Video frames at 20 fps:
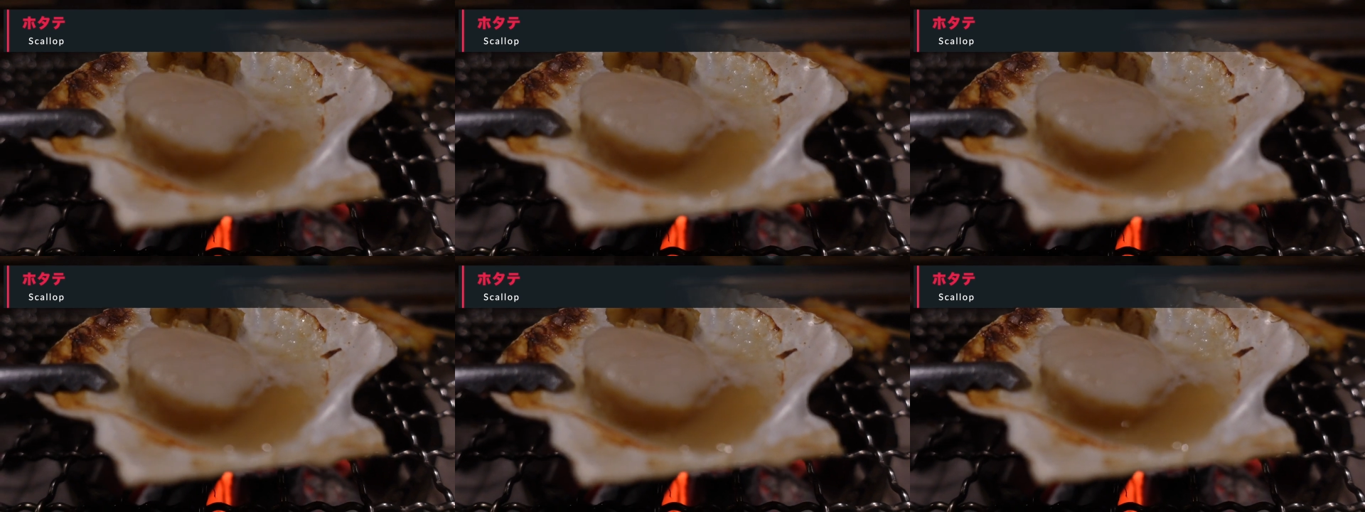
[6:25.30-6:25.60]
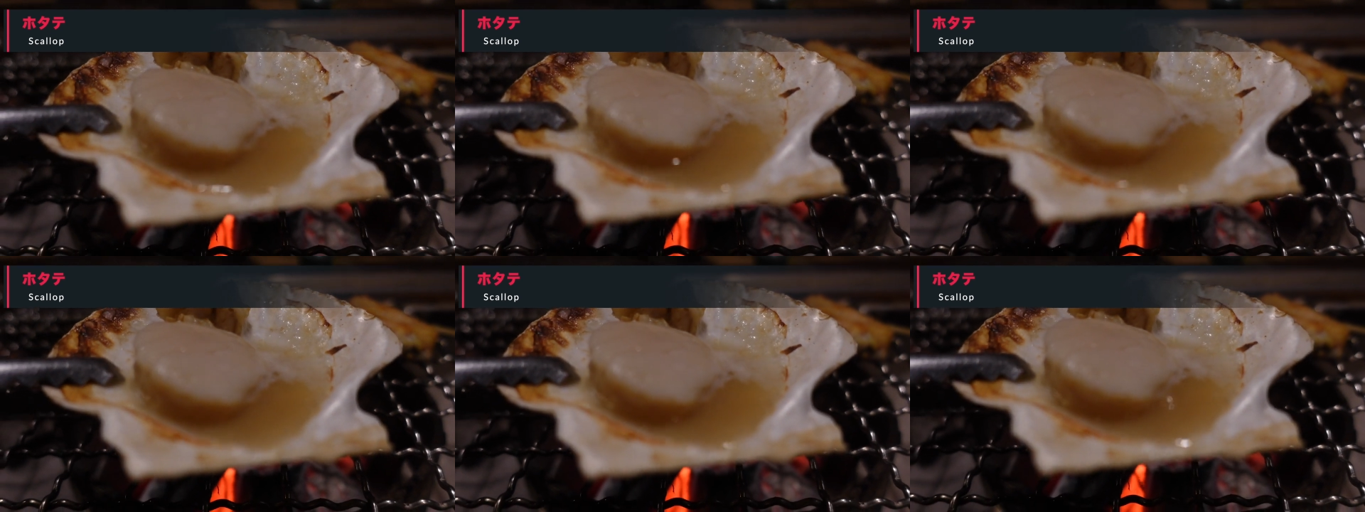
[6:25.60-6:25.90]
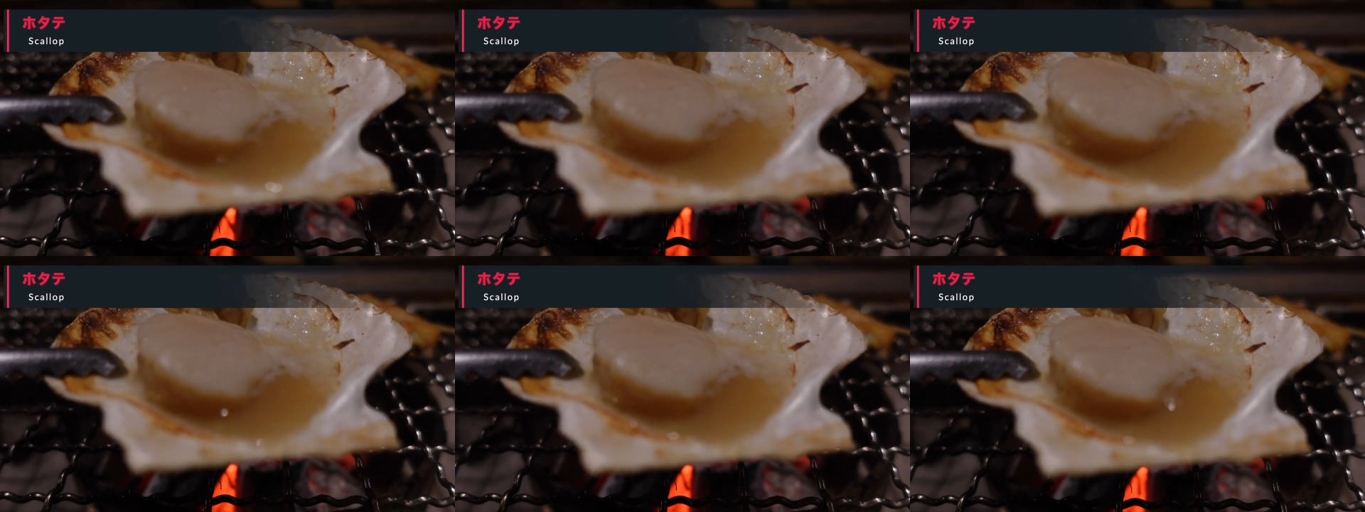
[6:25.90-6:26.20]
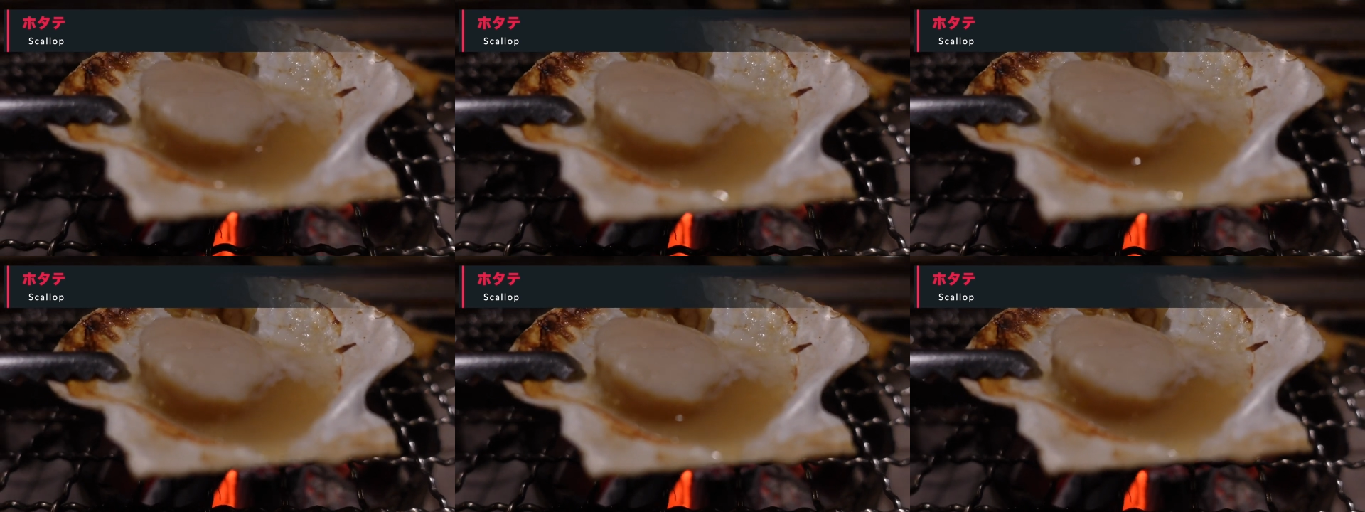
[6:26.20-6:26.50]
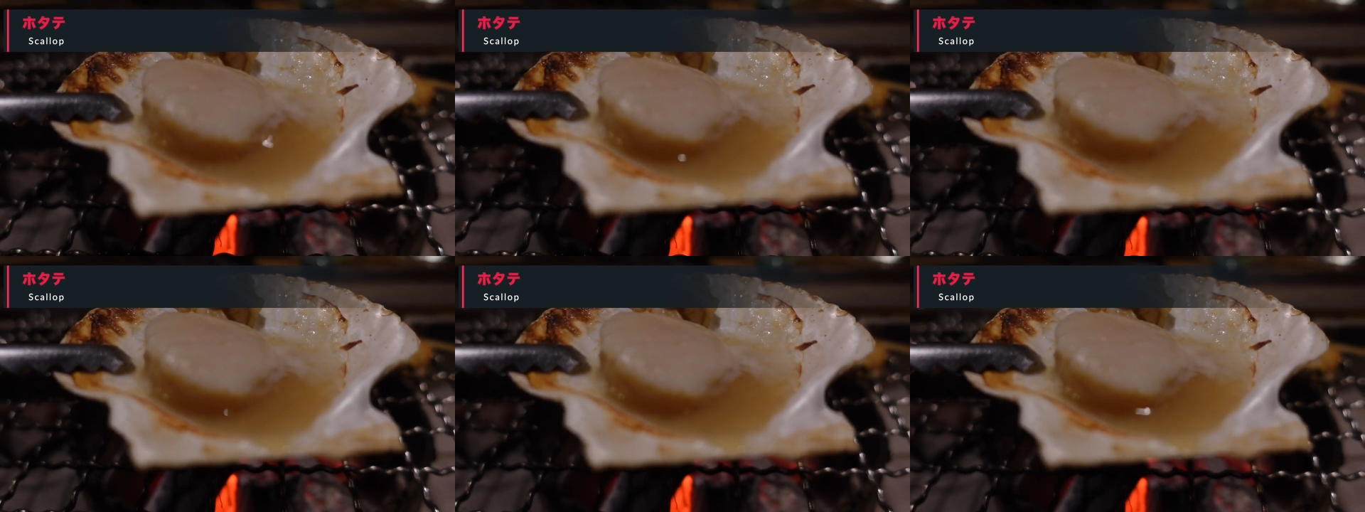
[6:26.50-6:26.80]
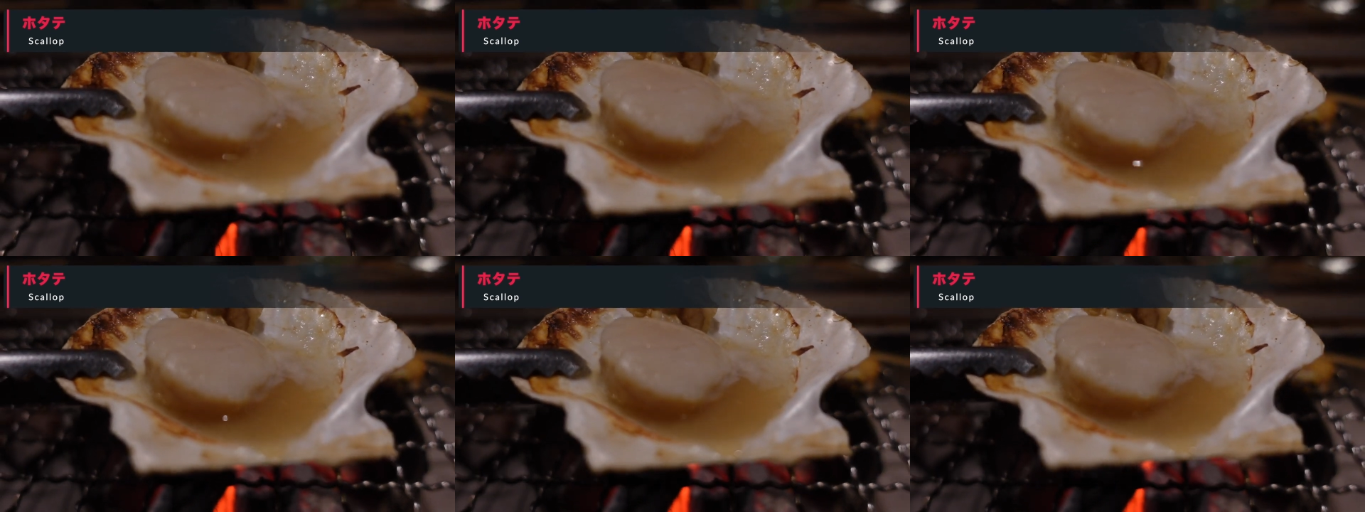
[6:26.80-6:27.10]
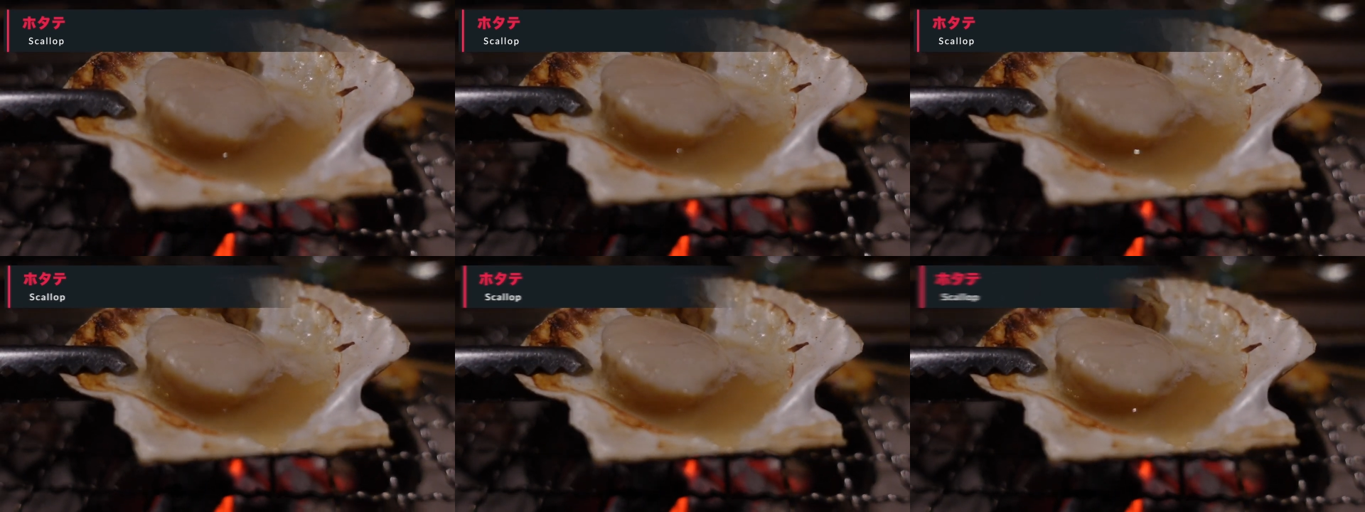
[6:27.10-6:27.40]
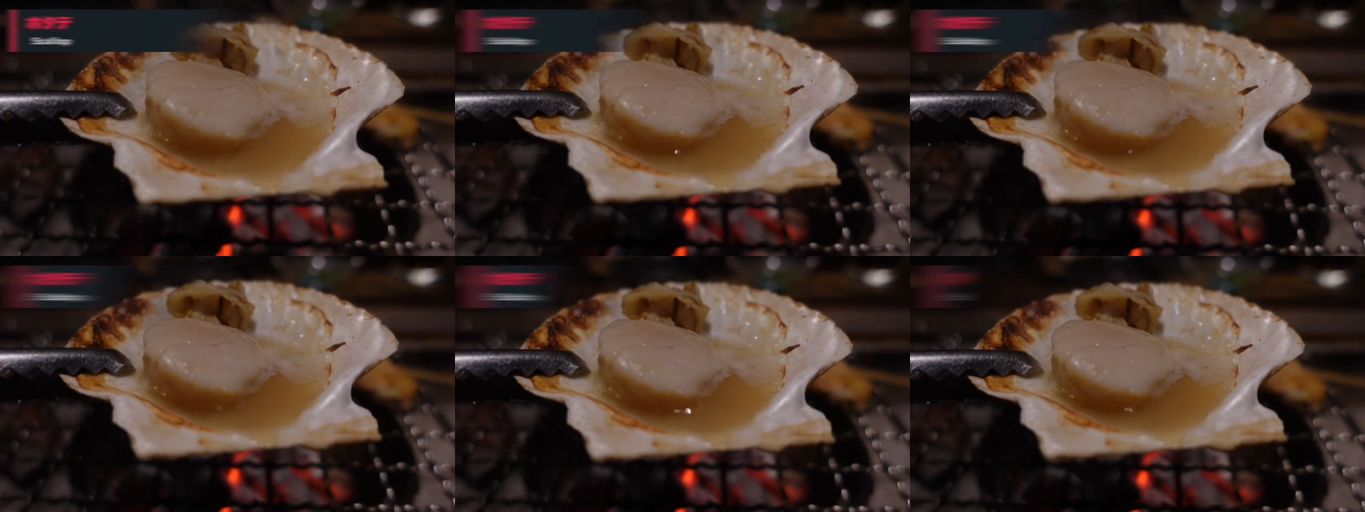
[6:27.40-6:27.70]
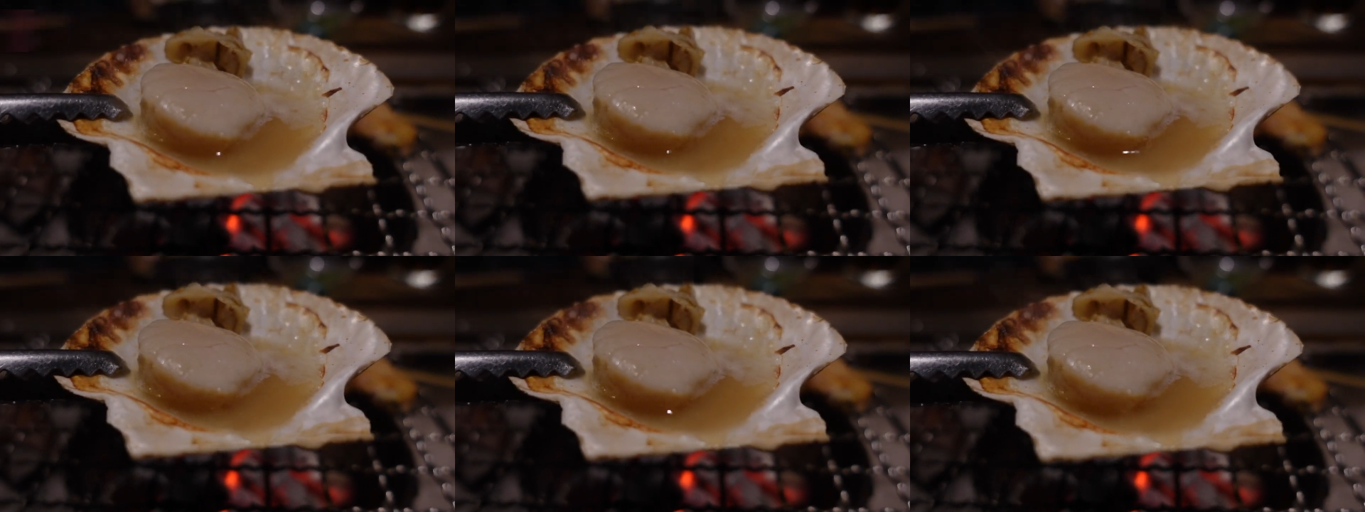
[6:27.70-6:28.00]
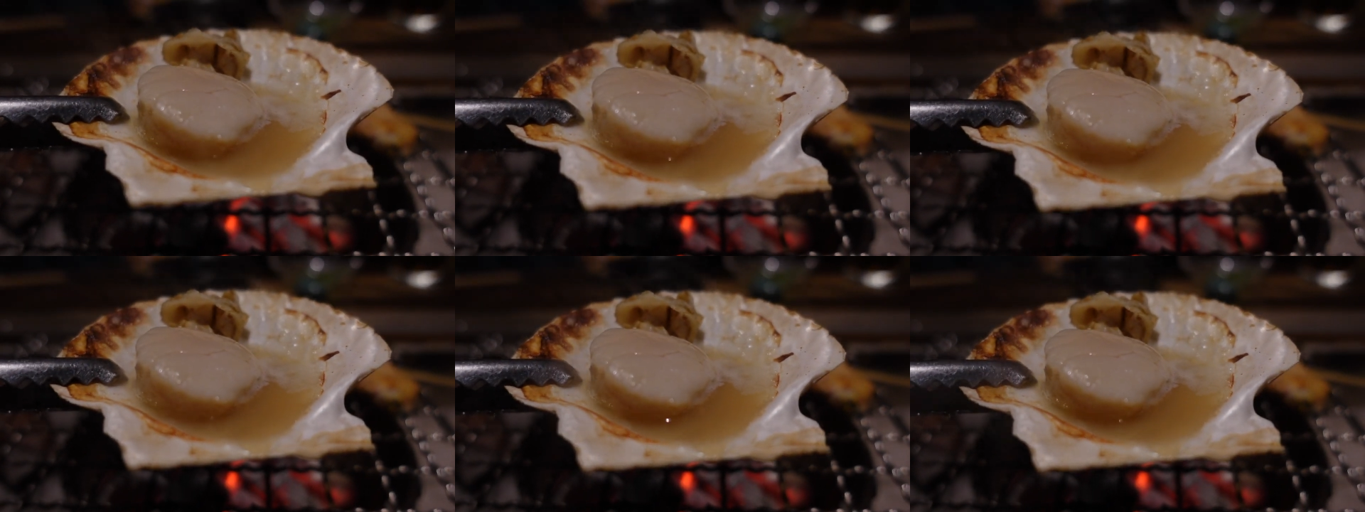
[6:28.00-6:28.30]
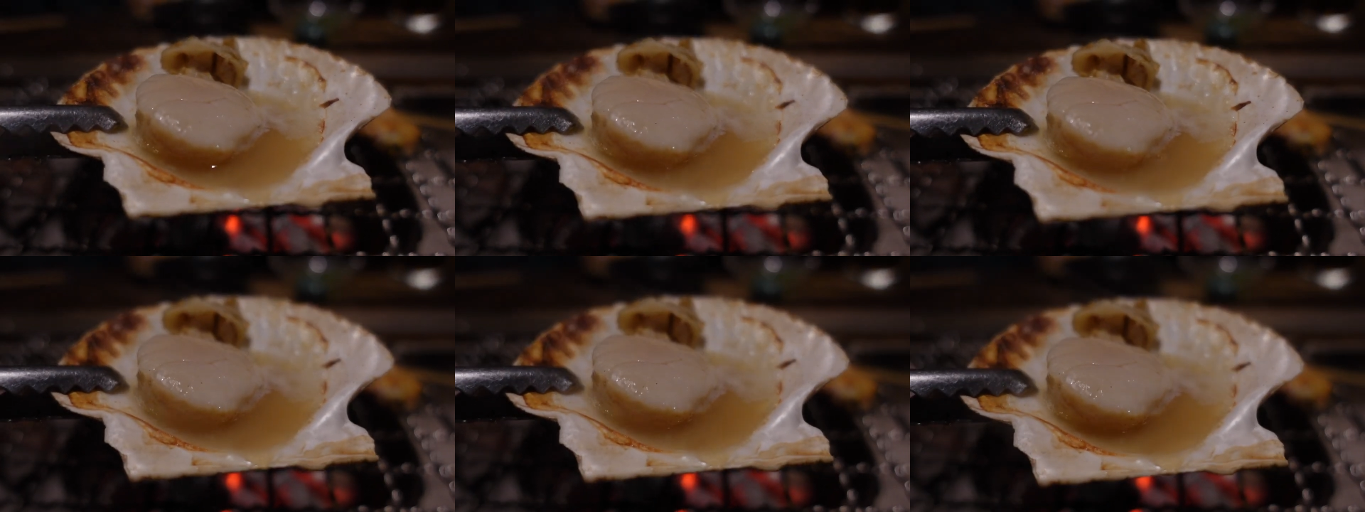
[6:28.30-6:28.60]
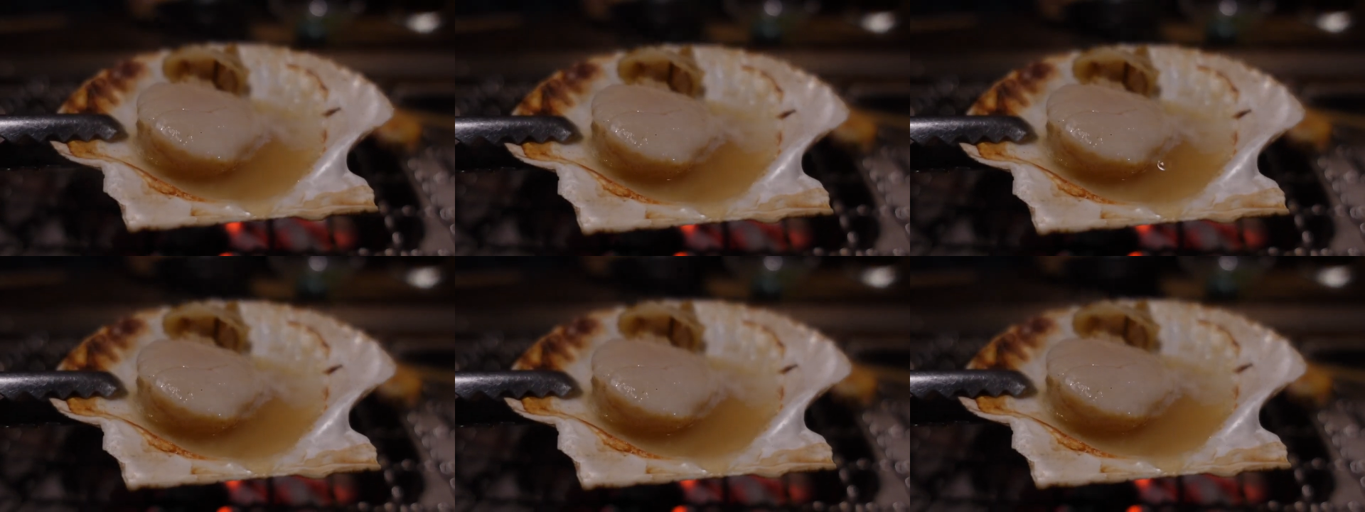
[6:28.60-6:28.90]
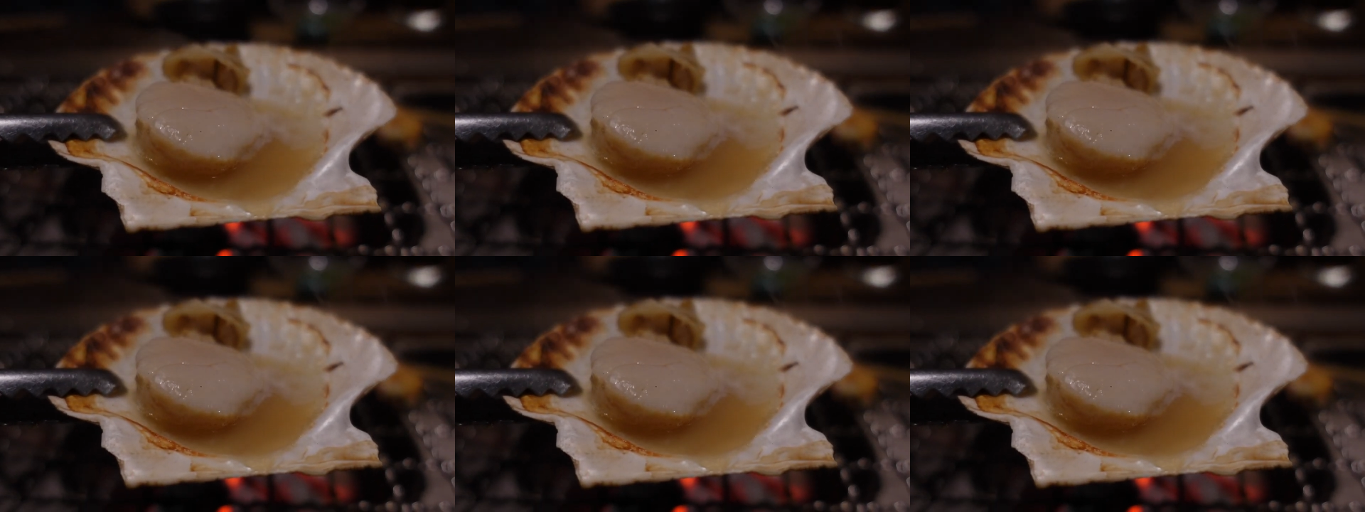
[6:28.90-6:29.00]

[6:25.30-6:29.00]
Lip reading: No face is visible, so there are no lips to read.